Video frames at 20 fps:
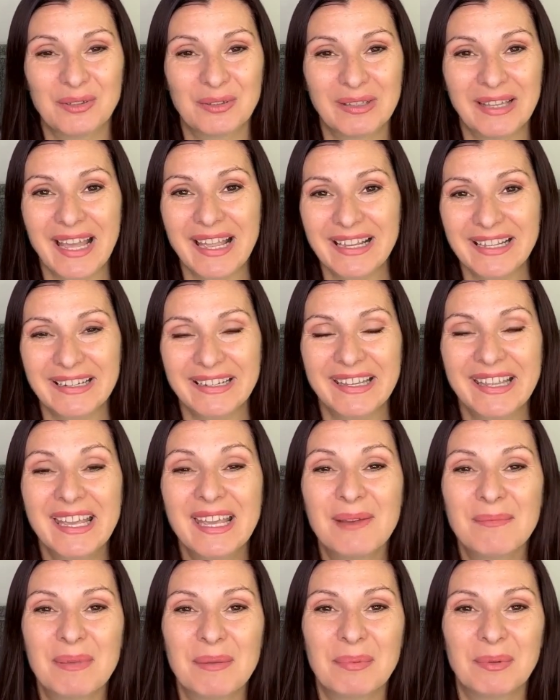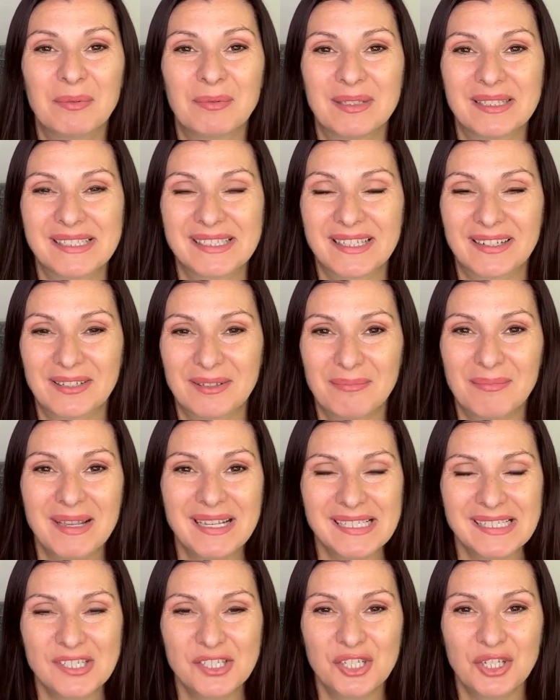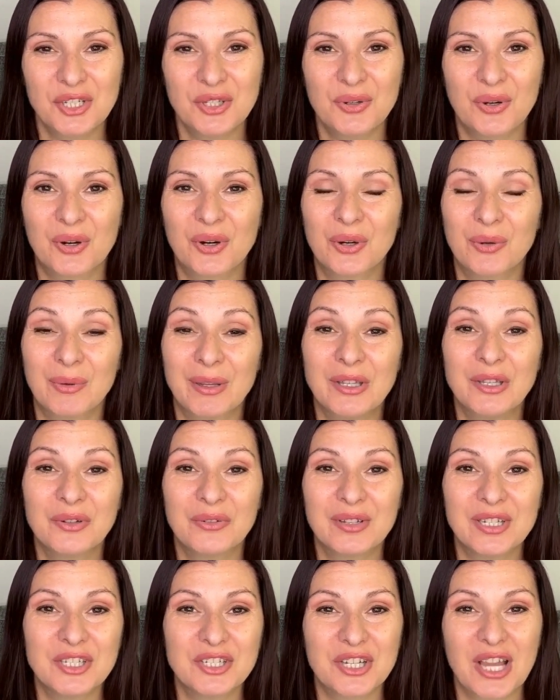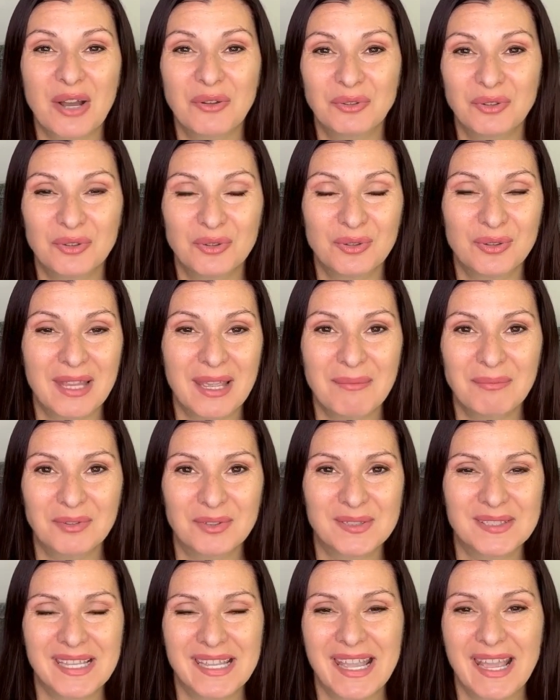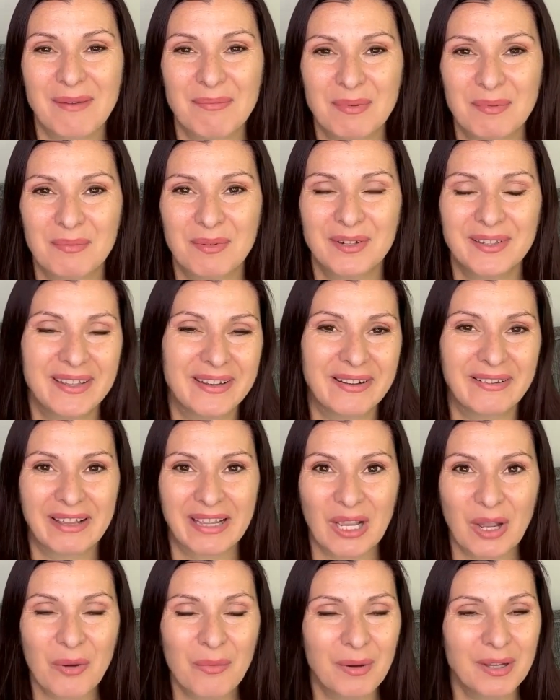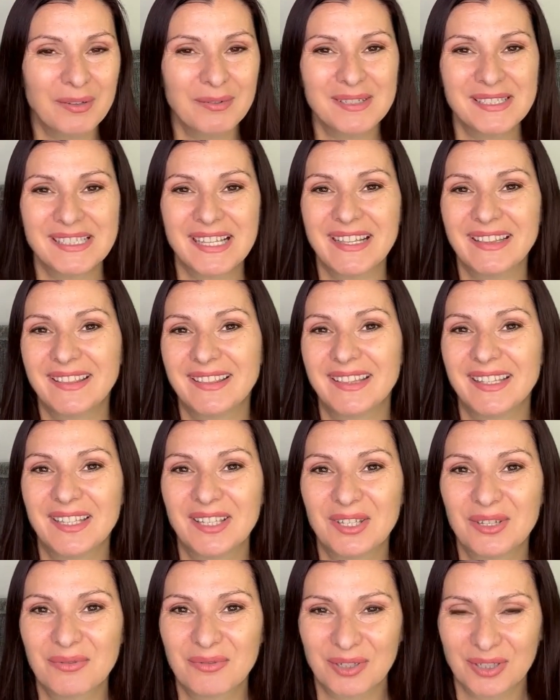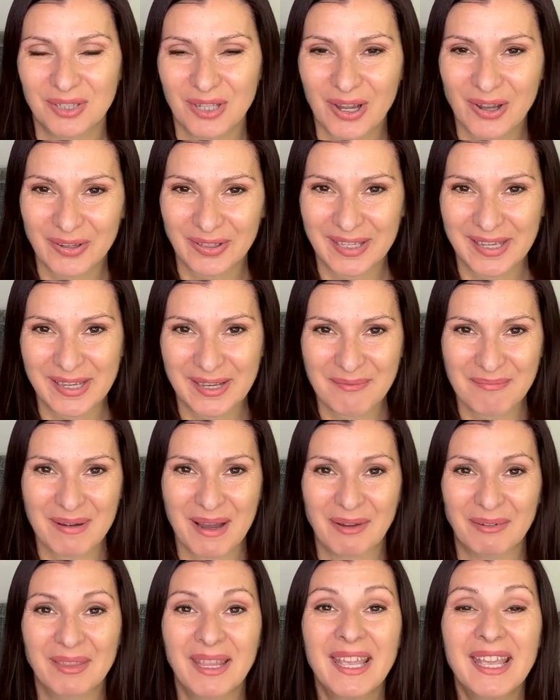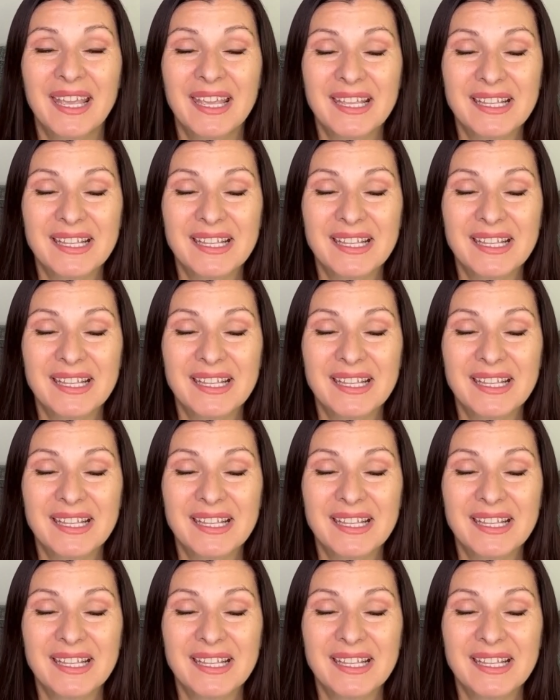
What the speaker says: Likely people will start messaging you, or when you reach out to them to say happy birthday, they're like, oh, what was that thing you were talking about?